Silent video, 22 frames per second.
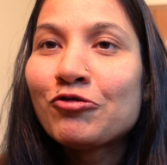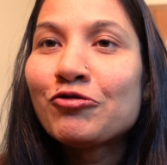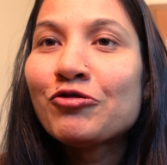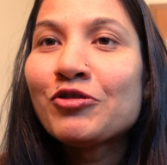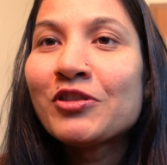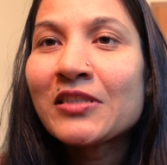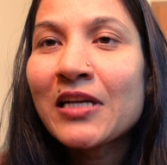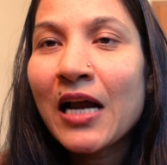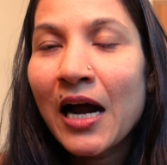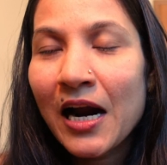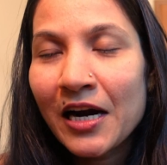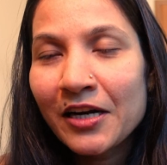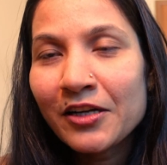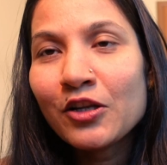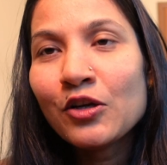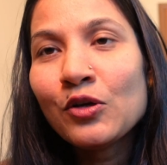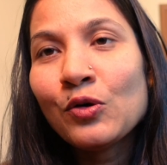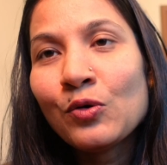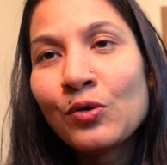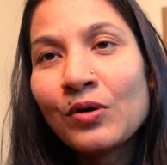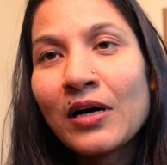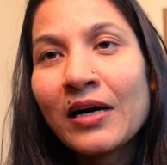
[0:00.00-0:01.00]
to start
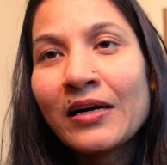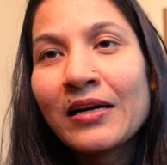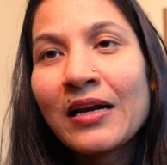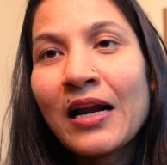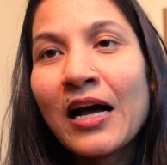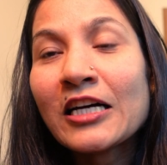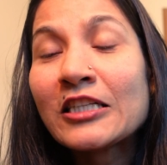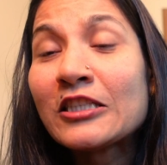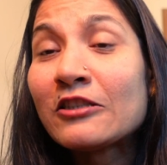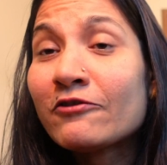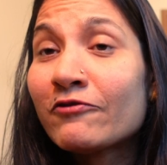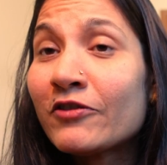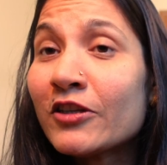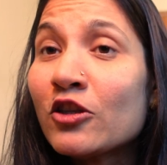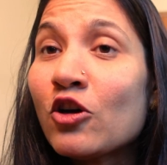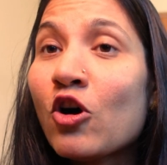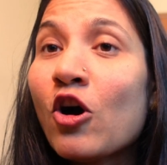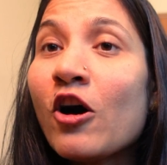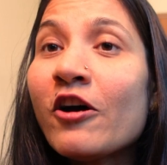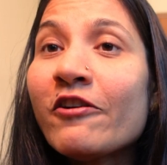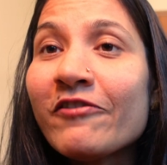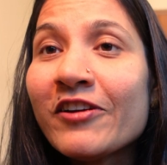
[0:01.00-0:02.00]
the yoga class
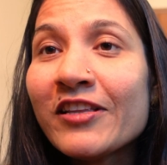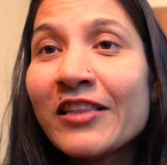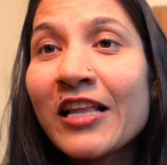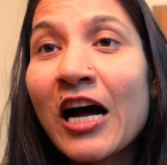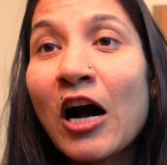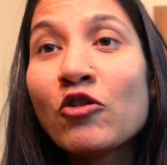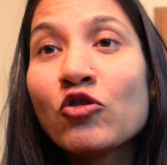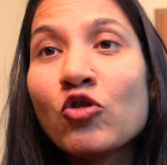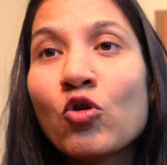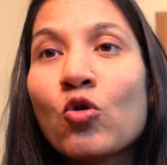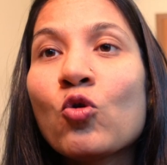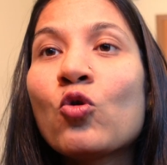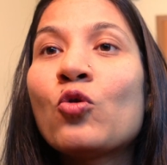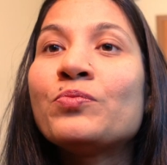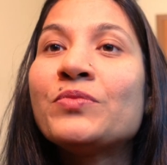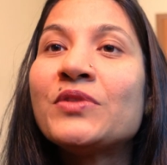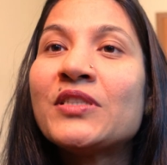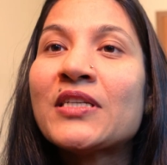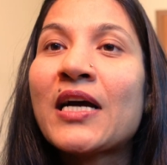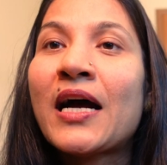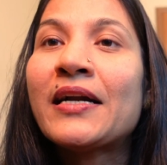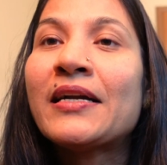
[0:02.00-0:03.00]
with or without
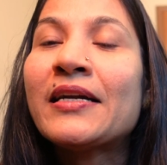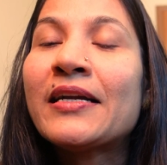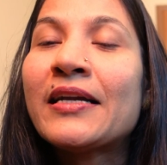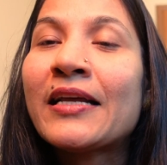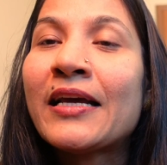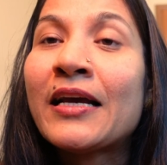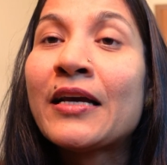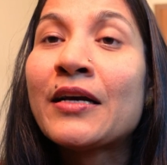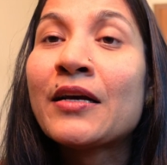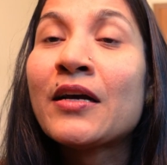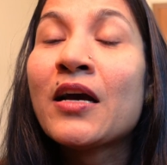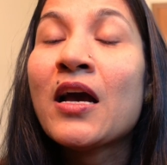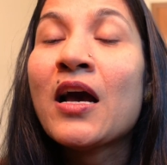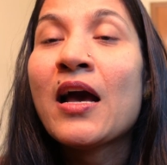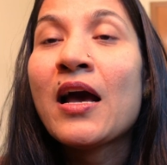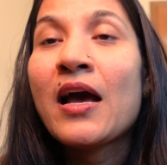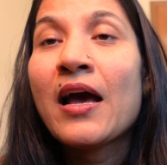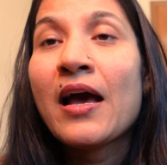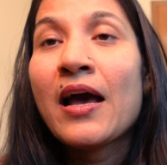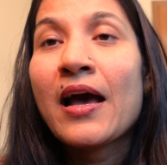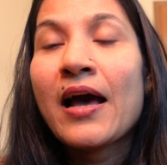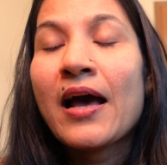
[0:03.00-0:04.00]
Om chanting,
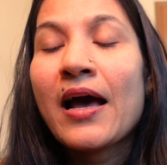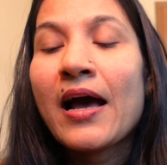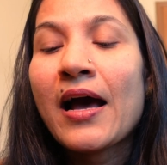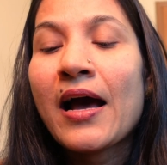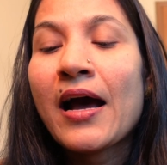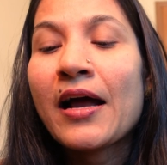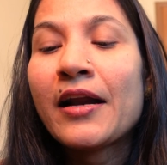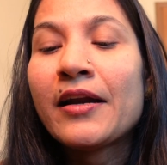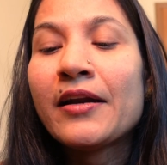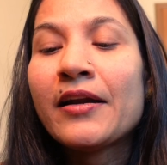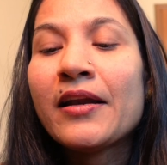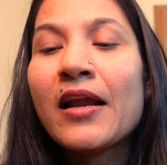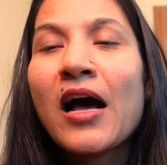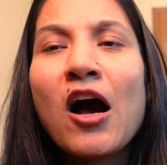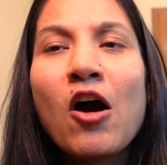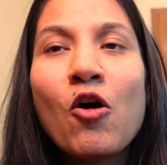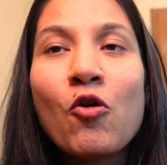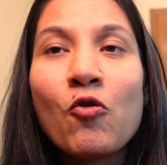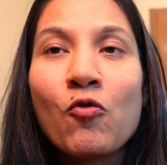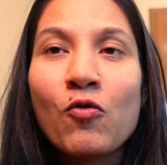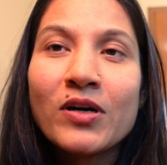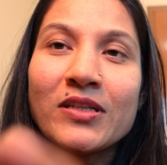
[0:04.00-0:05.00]
and
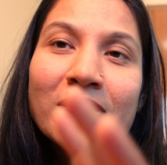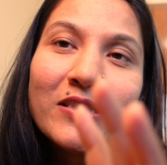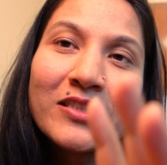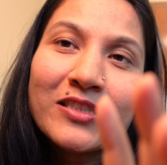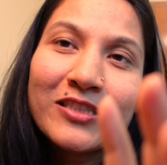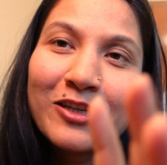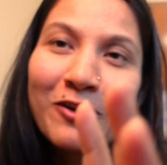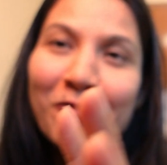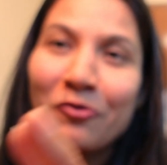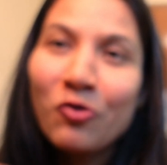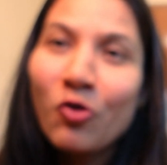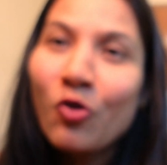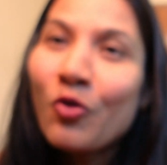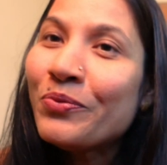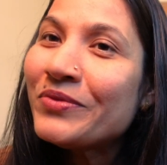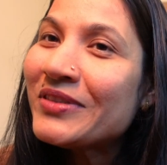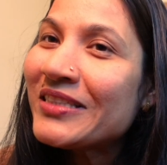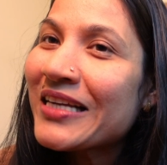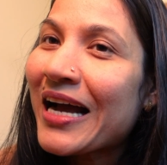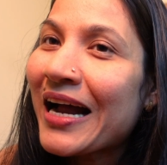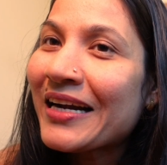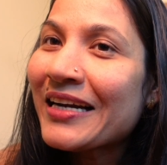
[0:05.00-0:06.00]
now once the
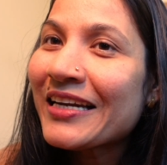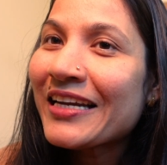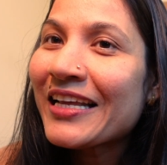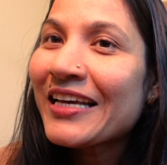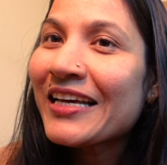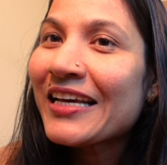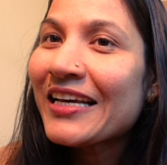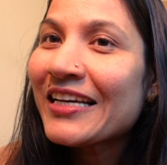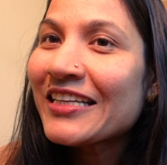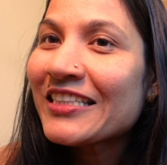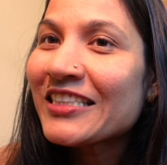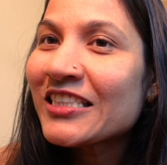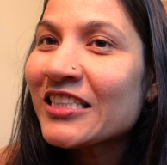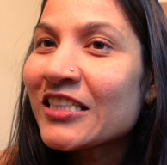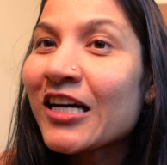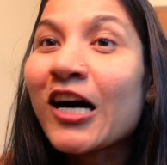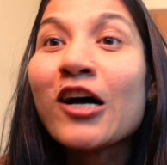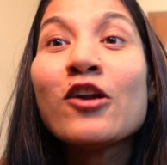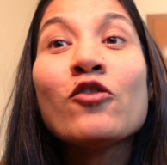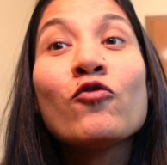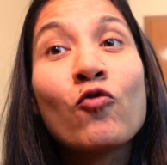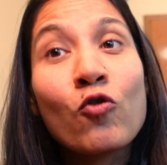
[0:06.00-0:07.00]
Om chanting is
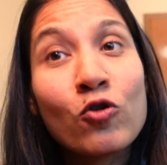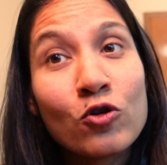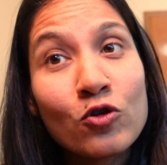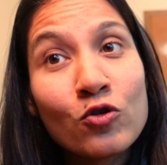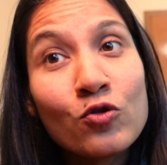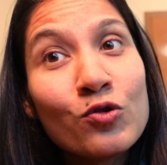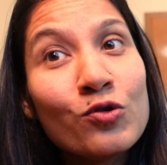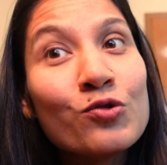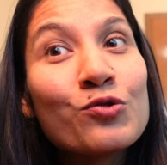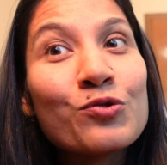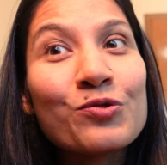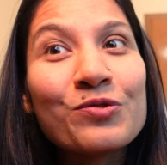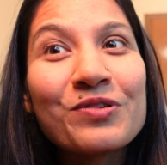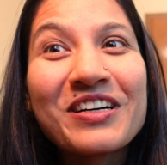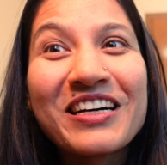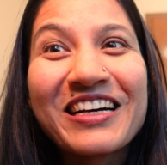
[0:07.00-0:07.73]
done, what to do.